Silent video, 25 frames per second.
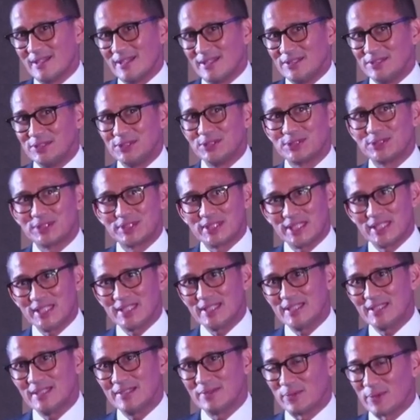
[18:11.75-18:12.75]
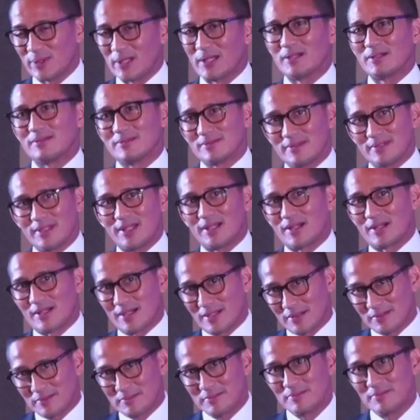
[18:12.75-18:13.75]
You see, well, there
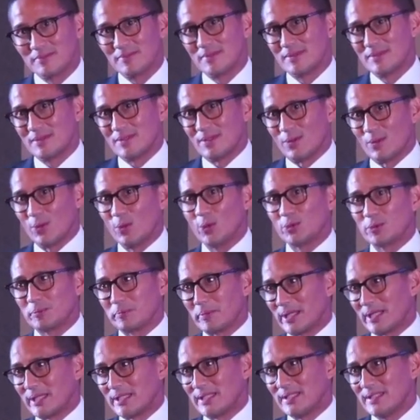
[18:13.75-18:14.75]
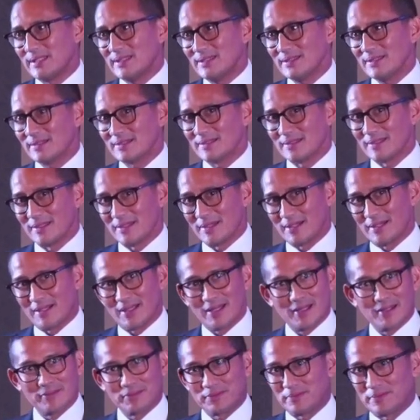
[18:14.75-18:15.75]
are old money, there
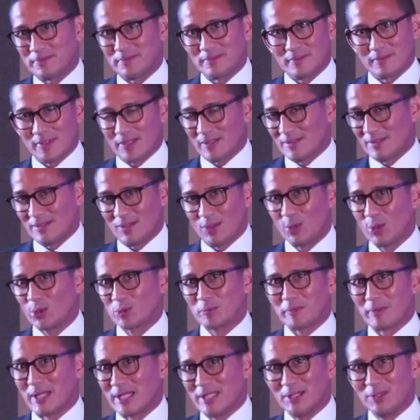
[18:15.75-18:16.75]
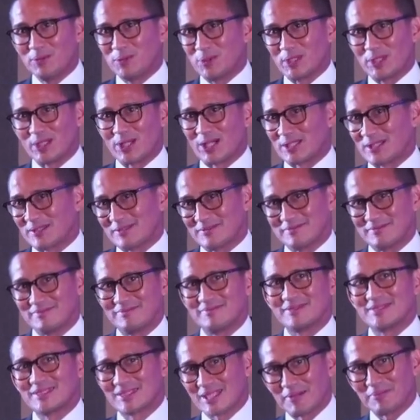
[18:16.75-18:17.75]
have old money would not
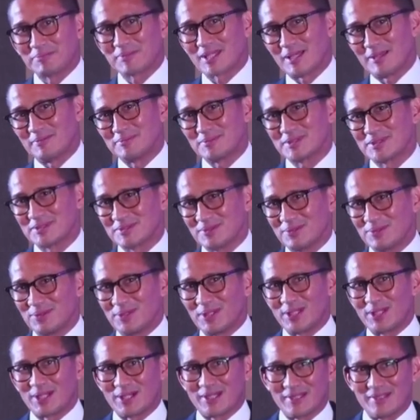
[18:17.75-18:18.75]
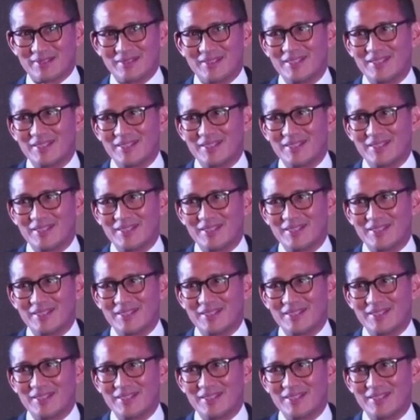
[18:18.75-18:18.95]
sometimes would not